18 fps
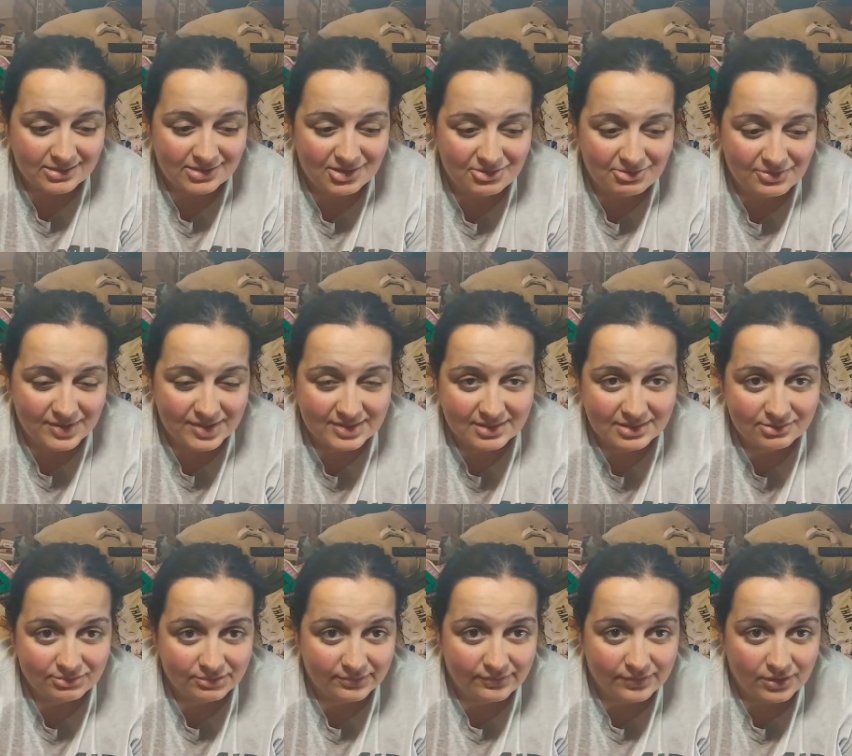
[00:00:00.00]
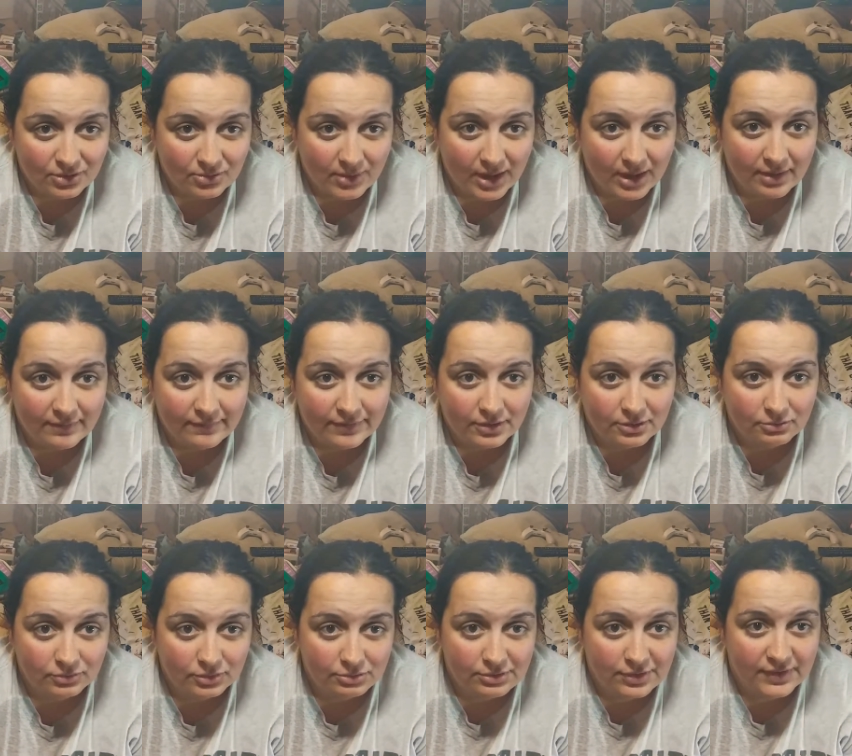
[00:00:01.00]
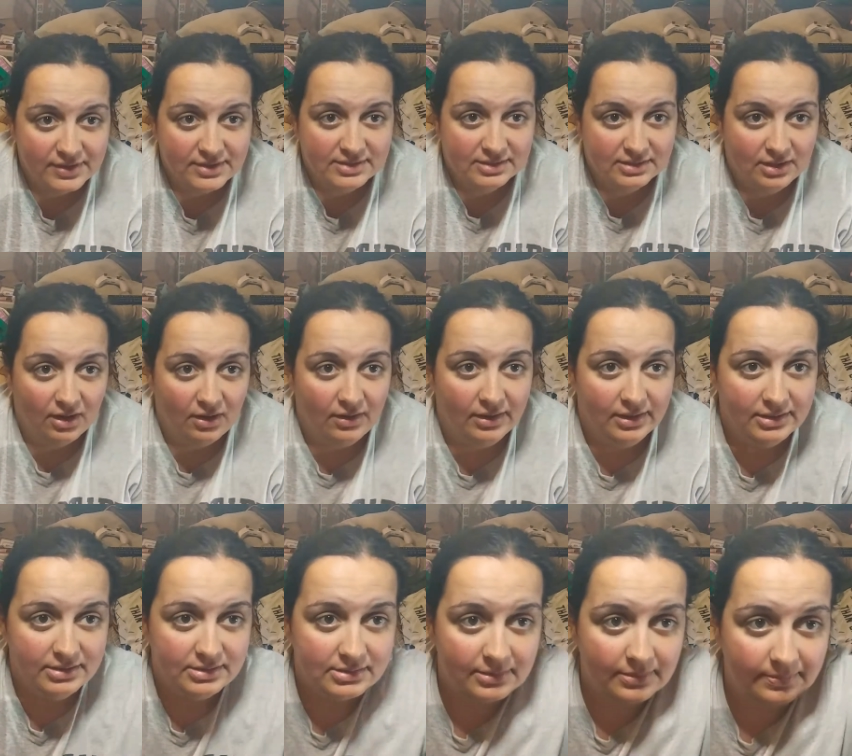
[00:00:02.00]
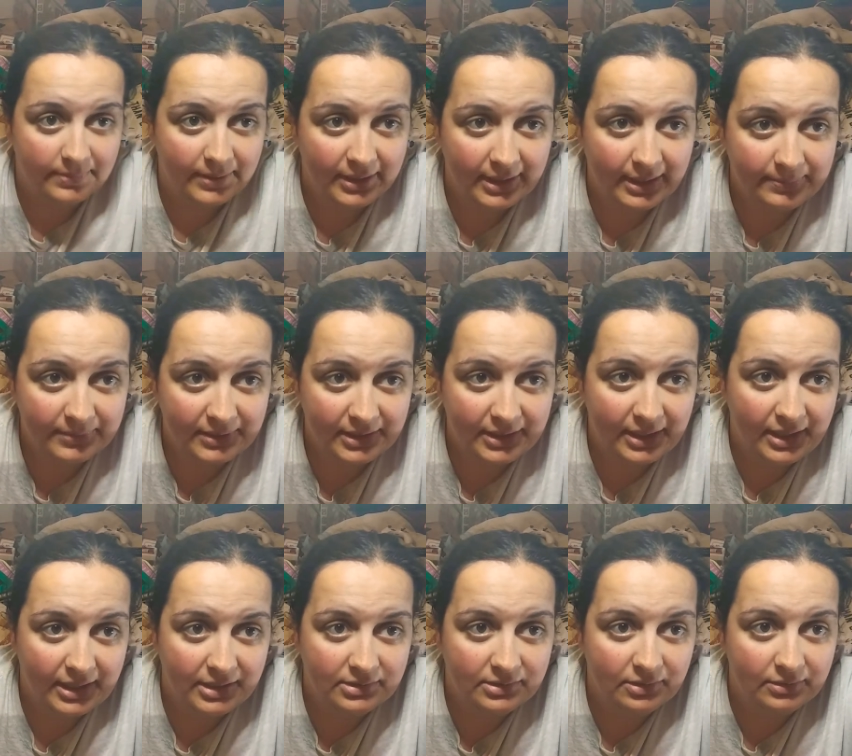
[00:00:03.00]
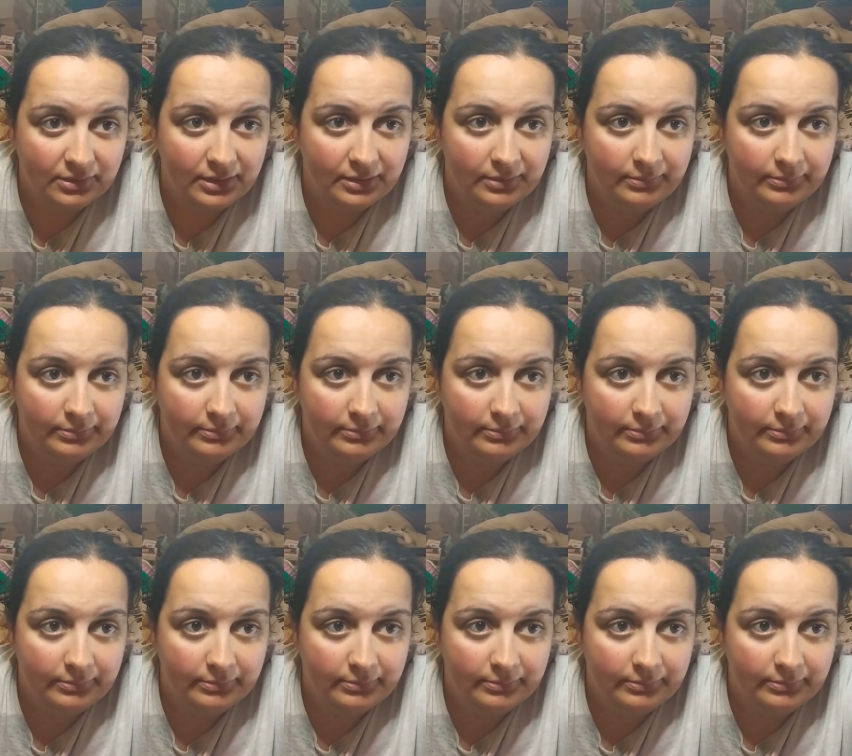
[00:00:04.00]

So this is a review of Ruthless Gods by Emily A. Duncan.